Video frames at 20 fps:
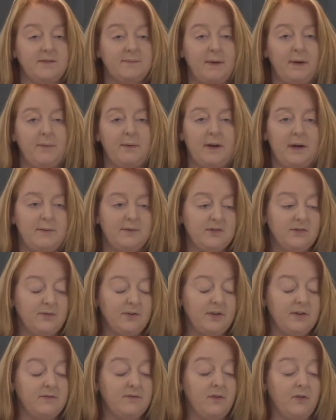when I was doing
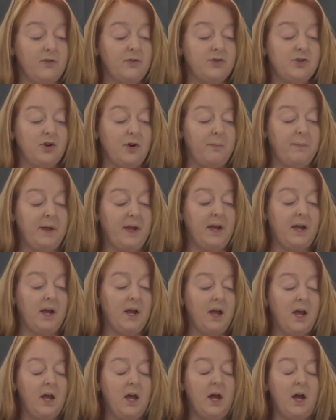the phone shopping,
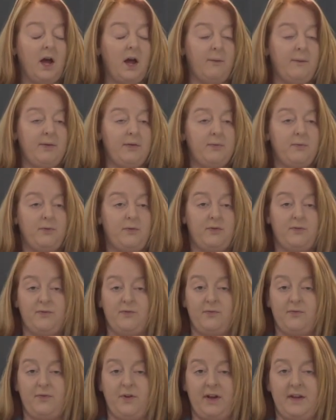I went through the
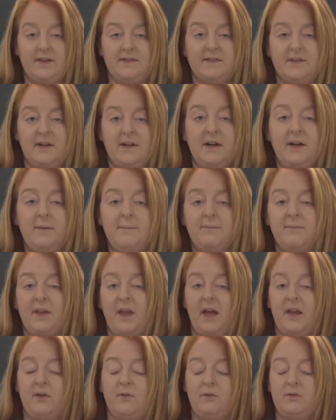freezer
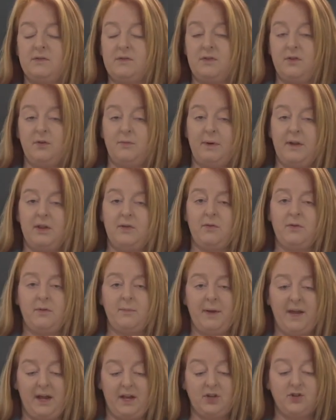and also went through the
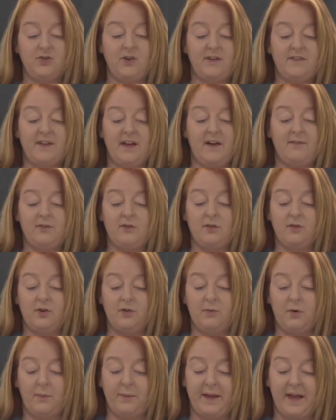pantry to have a look at
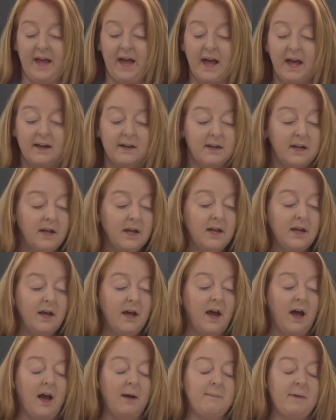what we had,
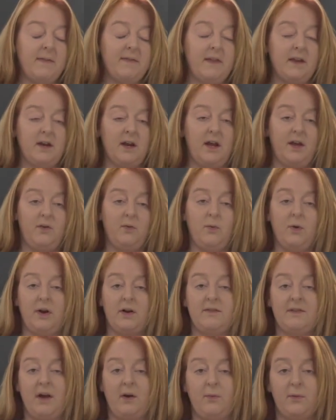and then I
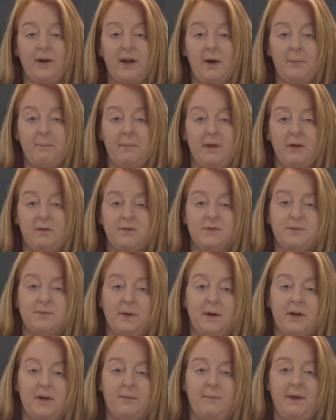worked out what our meals were
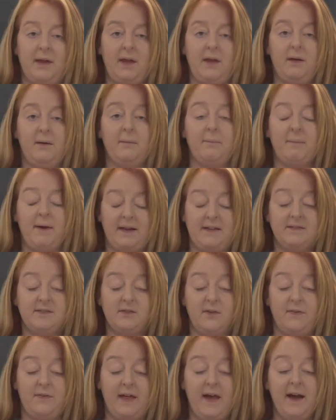going to be based
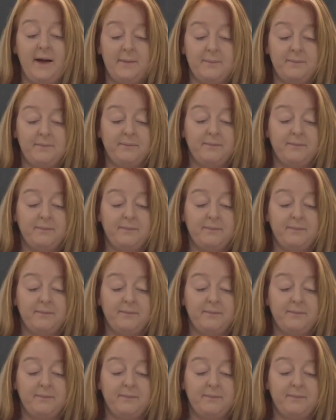on that.